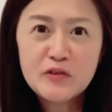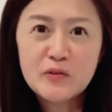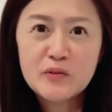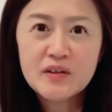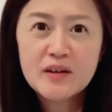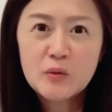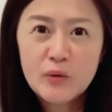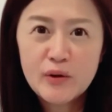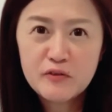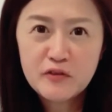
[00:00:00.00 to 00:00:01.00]
food,
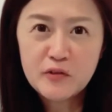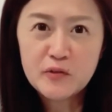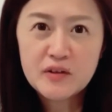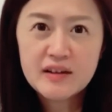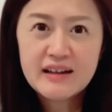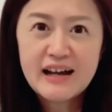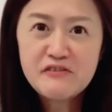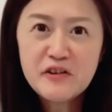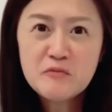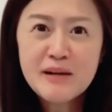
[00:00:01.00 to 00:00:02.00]
real food, I
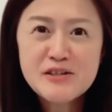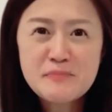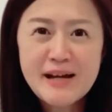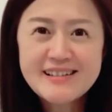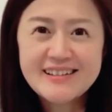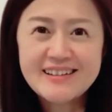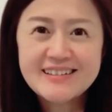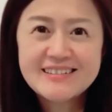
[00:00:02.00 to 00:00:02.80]
feel much better.